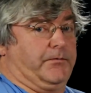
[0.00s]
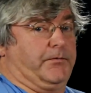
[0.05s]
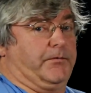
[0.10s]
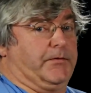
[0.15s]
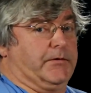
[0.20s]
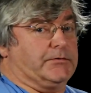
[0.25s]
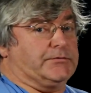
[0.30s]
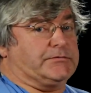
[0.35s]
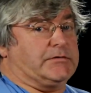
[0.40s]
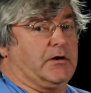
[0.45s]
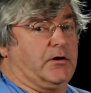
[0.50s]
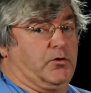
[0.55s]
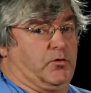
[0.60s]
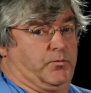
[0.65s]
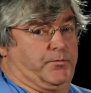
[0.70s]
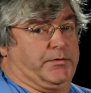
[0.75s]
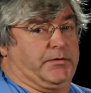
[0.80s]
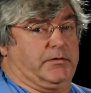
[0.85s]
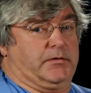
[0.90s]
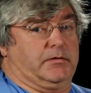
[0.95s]
there's
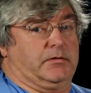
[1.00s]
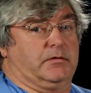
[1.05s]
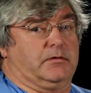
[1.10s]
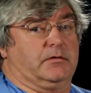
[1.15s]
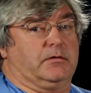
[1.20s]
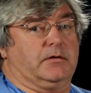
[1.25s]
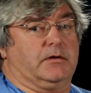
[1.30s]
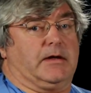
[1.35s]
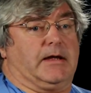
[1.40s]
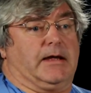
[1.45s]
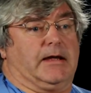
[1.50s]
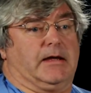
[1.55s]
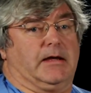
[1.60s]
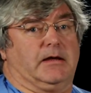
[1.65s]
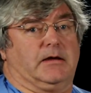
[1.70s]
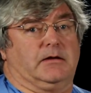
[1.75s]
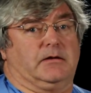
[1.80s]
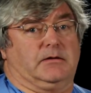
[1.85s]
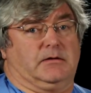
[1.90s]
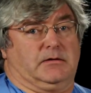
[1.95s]
hope.
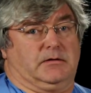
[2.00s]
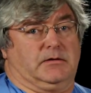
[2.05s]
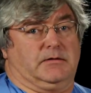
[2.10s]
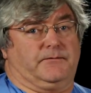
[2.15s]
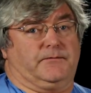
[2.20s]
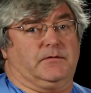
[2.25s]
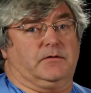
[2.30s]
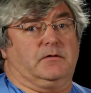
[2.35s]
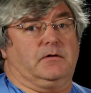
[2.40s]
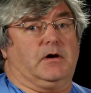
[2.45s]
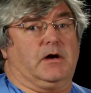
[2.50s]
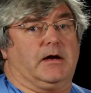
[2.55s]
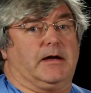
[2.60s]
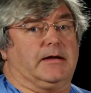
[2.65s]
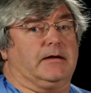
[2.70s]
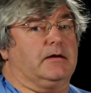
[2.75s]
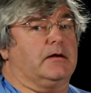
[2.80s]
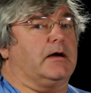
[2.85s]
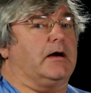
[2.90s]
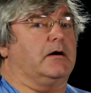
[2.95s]
And if you
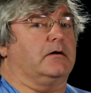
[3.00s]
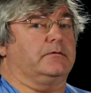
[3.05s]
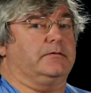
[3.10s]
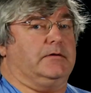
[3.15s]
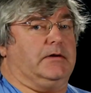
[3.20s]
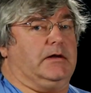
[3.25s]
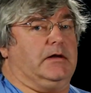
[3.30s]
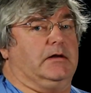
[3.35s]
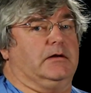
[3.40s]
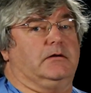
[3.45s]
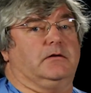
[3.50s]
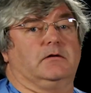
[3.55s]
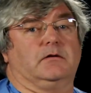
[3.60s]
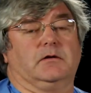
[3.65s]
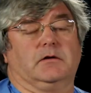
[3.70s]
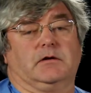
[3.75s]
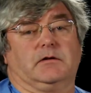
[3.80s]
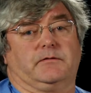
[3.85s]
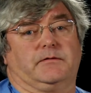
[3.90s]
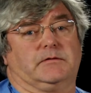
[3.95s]
like, I'll take
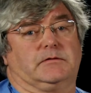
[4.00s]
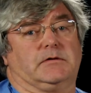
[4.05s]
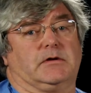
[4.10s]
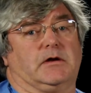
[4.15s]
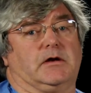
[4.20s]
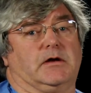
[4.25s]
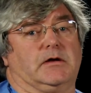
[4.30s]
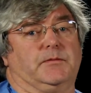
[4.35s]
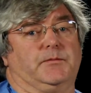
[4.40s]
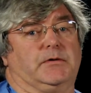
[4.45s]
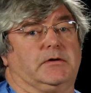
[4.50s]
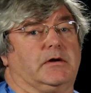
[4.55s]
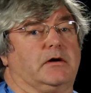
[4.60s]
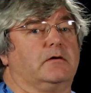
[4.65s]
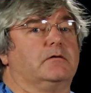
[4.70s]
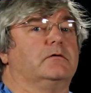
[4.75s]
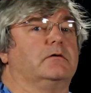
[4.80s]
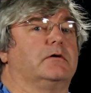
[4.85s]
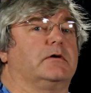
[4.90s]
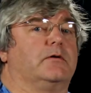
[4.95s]
the time and
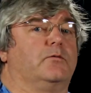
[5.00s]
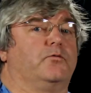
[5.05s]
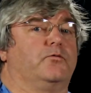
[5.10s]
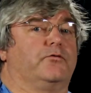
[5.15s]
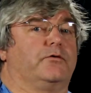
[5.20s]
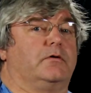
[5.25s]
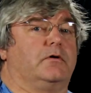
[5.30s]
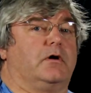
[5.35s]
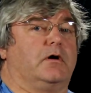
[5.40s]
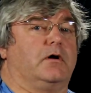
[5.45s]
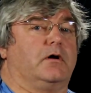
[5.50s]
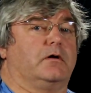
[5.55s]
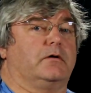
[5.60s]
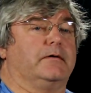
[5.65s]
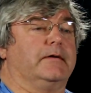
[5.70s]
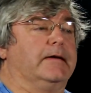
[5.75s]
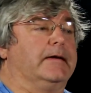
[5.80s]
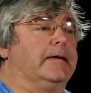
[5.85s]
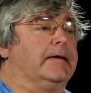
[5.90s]
I'll look real hard.